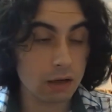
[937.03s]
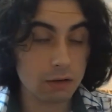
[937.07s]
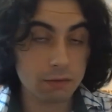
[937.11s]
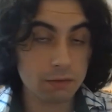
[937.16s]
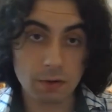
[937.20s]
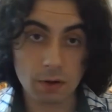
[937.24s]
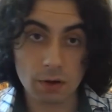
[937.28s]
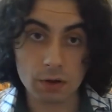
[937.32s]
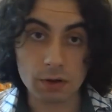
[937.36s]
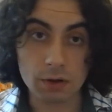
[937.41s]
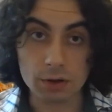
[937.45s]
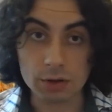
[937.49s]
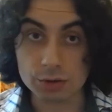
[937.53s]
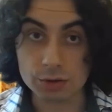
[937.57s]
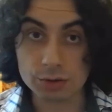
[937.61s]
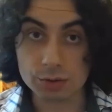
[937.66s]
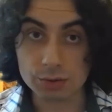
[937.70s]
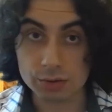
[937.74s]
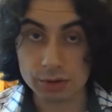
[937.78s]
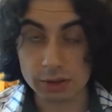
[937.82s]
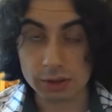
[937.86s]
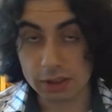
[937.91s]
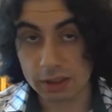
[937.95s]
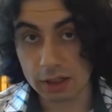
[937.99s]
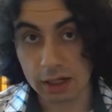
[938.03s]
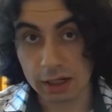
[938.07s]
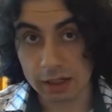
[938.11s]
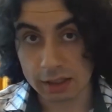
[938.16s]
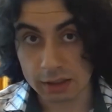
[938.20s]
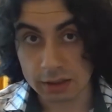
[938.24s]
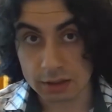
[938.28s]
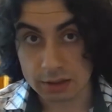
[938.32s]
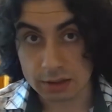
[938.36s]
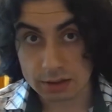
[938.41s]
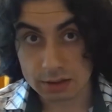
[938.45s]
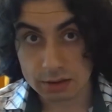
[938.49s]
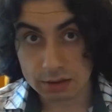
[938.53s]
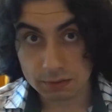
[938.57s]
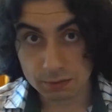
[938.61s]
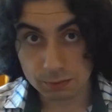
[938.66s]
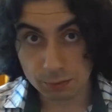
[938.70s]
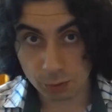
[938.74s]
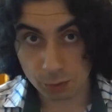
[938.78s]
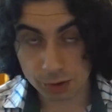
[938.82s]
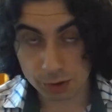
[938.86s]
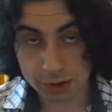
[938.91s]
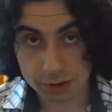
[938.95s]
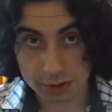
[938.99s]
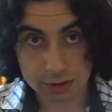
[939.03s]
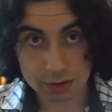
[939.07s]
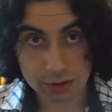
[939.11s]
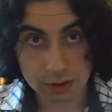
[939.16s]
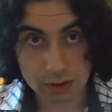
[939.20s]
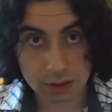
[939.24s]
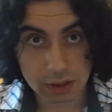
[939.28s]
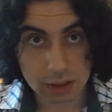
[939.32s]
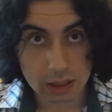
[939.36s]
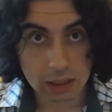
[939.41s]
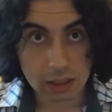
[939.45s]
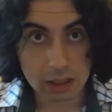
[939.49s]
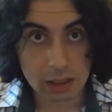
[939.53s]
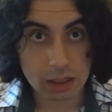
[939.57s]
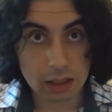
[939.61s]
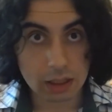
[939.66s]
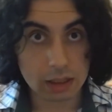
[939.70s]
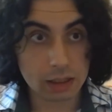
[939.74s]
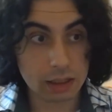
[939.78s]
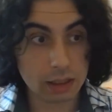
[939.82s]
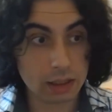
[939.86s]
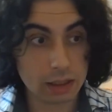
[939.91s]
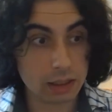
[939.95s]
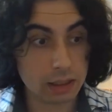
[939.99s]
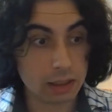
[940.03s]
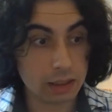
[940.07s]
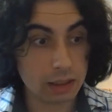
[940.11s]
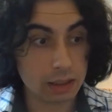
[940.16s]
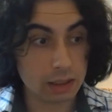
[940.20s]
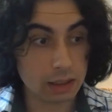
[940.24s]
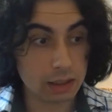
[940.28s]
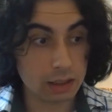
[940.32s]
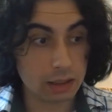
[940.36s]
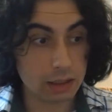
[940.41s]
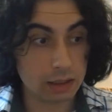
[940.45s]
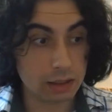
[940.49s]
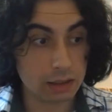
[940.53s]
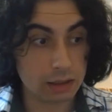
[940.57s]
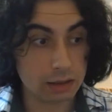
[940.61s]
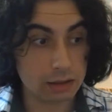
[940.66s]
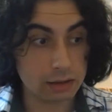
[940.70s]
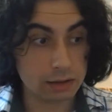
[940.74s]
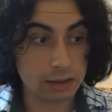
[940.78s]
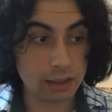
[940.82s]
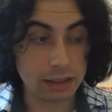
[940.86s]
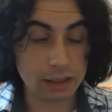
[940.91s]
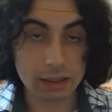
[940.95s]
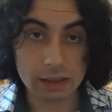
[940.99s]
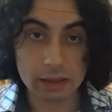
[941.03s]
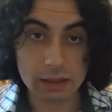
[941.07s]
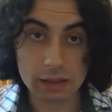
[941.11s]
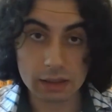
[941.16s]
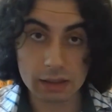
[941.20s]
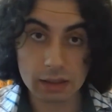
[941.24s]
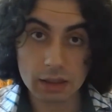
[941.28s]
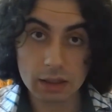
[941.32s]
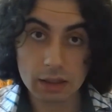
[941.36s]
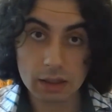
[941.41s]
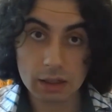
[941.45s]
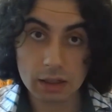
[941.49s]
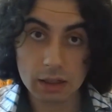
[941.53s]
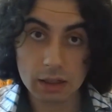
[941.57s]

falls to the alliance forces. They